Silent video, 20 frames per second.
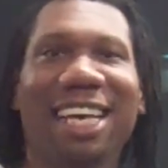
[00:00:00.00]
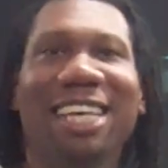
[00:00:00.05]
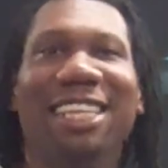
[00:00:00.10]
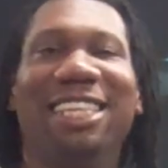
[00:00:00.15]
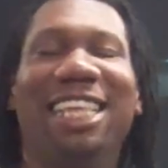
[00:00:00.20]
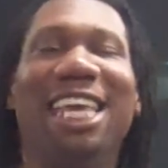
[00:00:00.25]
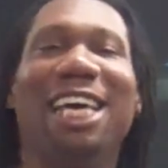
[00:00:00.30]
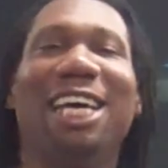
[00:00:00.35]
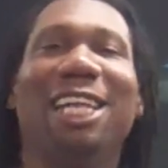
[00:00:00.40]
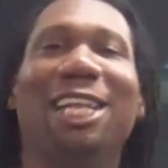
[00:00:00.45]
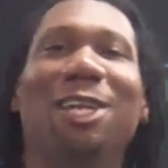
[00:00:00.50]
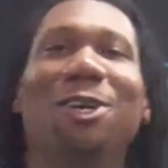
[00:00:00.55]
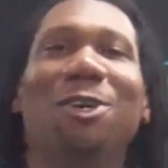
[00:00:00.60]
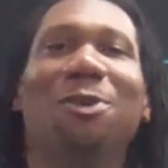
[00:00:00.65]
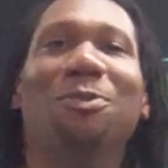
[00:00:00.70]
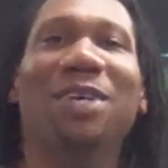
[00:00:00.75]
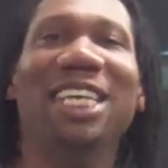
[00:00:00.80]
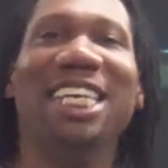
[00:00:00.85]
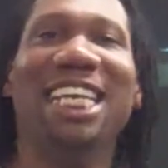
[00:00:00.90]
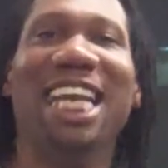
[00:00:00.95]
The
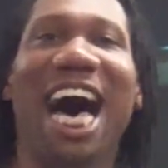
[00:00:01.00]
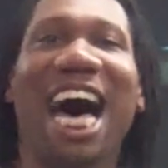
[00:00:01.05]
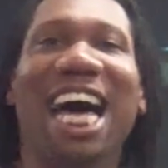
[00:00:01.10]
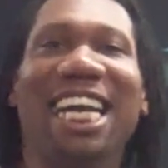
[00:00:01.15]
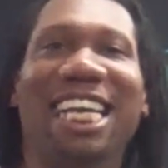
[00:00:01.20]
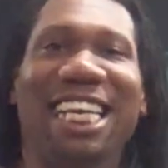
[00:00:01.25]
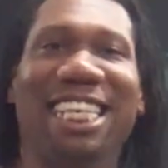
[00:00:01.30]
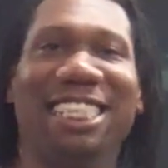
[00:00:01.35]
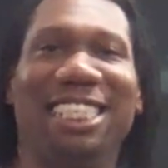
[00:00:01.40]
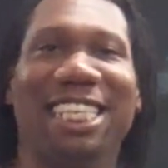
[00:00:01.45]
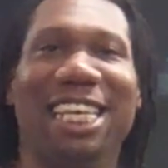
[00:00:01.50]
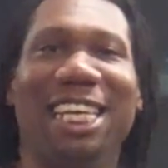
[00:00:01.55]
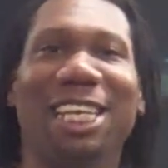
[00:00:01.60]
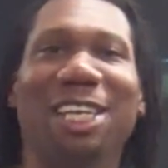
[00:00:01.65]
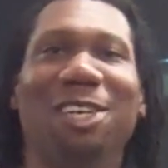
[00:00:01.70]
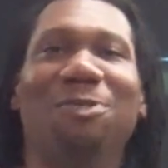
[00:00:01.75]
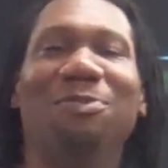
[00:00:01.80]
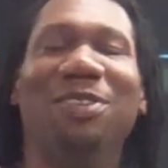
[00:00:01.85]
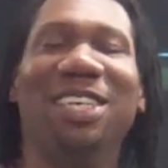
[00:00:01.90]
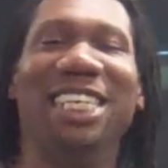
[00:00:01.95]
Illuminati is the
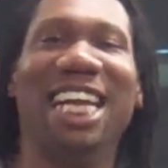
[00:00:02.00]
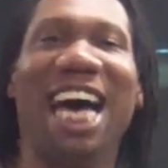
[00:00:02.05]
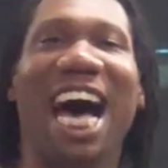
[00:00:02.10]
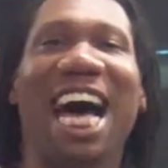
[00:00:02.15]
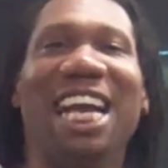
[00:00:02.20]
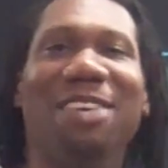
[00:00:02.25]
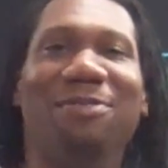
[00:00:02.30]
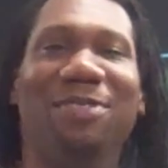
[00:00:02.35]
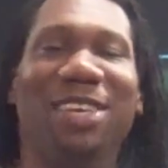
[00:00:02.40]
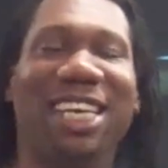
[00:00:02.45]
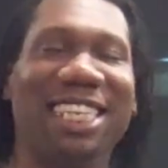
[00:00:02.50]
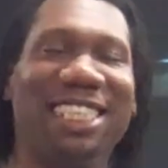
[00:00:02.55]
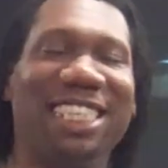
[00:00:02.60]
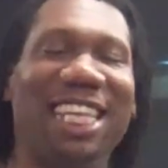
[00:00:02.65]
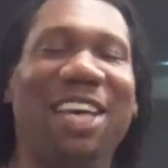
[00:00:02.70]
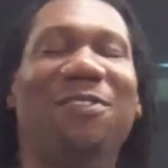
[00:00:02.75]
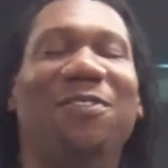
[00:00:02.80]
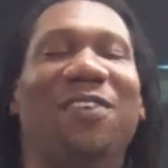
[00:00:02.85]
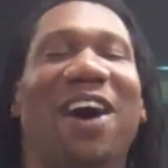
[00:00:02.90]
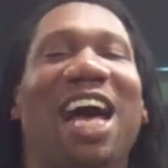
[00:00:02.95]
Illuminati because
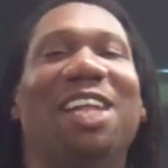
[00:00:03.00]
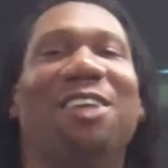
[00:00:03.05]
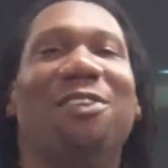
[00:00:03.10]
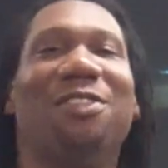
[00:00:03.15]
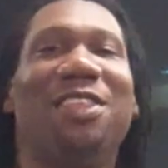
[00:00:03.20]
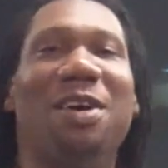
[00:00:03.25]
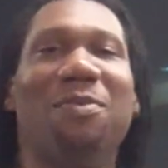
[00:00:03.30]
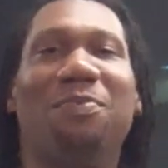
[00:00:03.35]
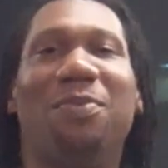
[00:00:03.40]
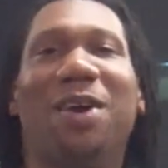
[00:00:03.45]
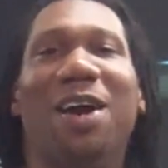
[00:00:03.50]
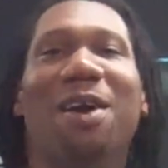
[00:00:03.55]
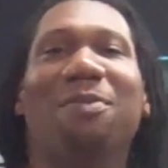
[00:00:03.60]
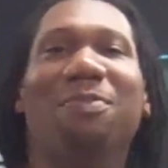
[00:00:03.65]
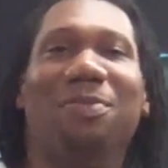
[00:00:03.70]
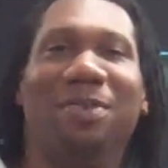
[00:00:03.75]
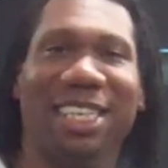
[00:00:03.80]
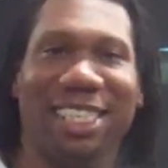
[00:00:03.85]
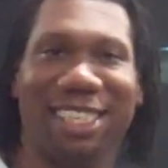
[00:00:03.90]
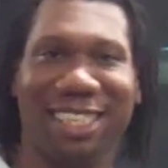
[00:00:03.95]
they follow their
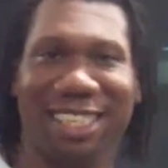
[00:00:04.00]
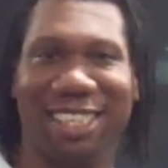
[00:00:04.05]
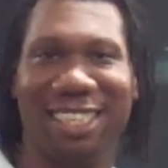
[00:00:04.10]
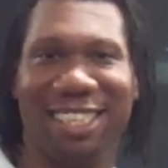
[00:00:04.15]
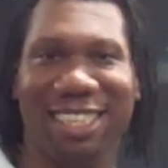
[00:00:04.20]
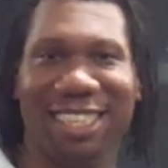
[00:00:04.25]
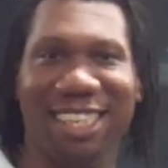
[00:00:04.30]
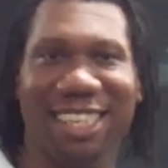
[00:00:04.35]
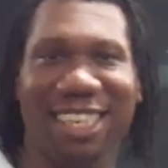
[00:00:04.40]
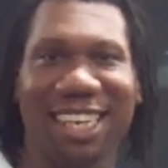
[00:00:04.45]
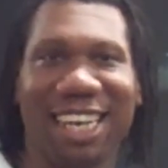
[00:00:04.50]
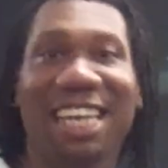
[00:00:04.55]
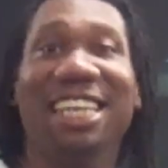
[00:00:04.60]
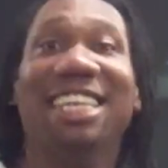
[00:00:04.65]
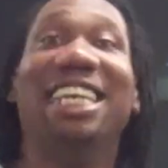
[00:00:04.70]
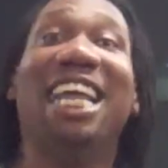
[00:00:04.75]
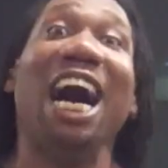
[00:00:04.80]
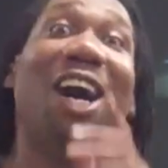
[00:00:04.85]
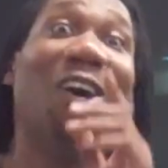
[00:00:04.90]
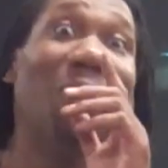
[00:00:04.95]
purpose.
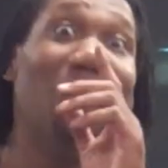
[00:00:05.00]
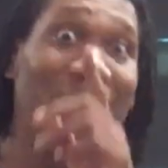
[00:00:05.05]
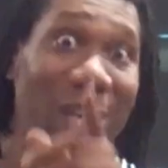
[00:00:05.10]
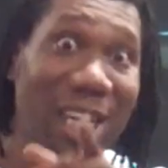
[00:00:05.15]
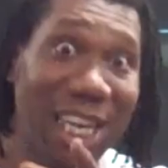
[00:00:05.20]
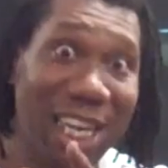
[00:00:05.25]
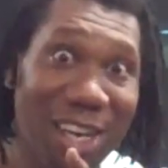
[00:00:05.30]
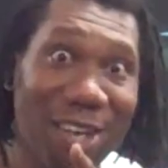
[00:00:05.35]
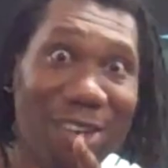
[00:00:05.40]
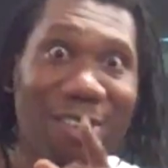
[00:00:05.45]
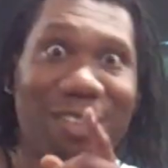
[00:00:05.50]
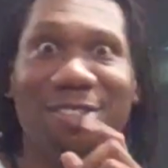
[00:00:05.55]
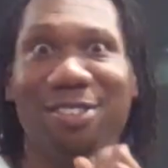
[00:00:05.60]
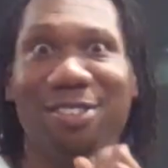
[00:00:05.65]
Now who are you?